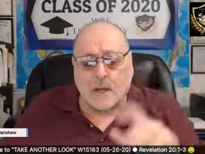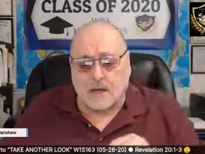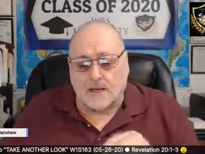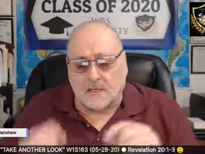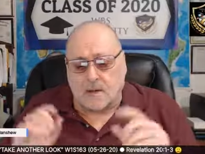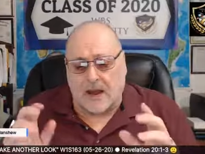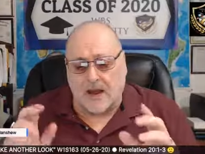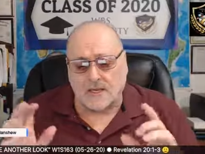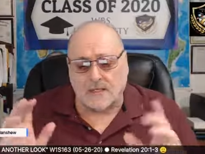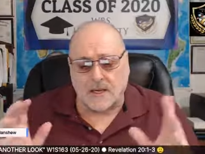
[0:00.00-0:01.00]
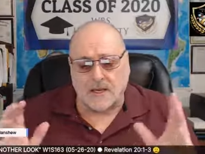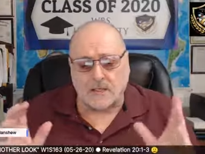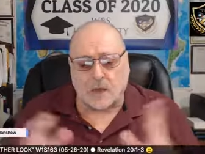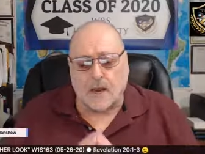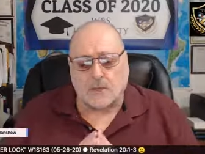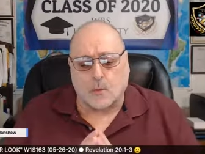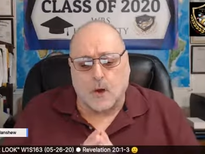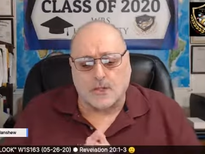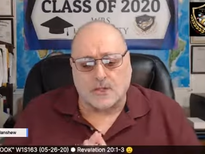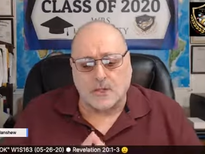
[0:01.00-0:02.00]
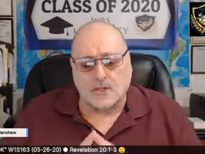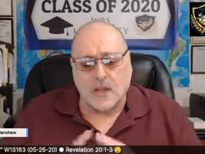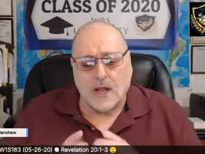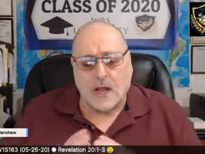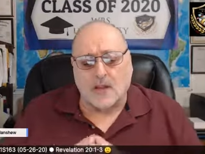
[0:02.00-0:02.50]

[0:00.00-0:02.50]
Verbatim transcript: It is a mindset. So let's watch this.